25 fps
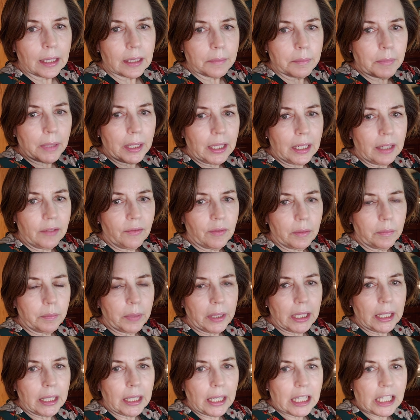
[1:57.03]
might even
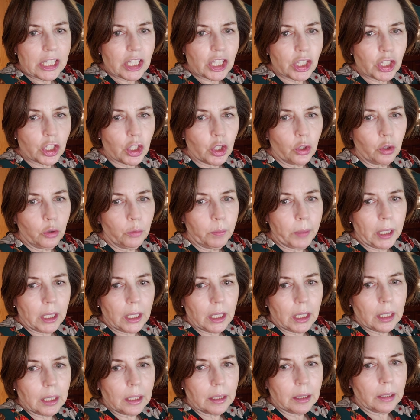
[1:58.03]
be a scuba.
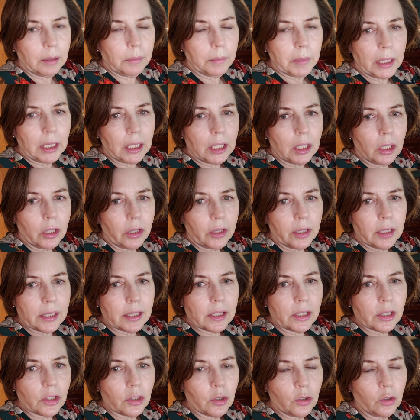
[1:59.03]
You might call this a
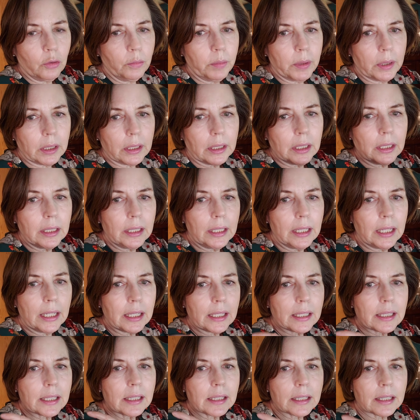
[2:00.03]
scuba
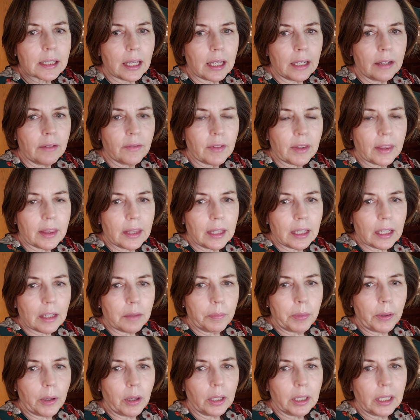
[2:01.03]
knit. It's kind of a thick
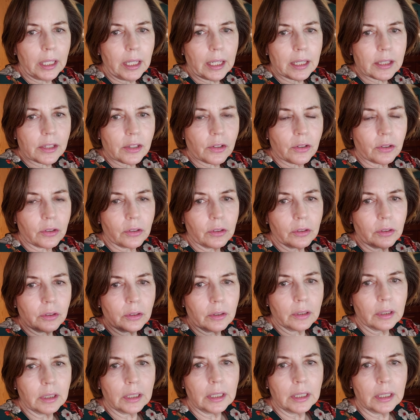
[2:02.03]
polyester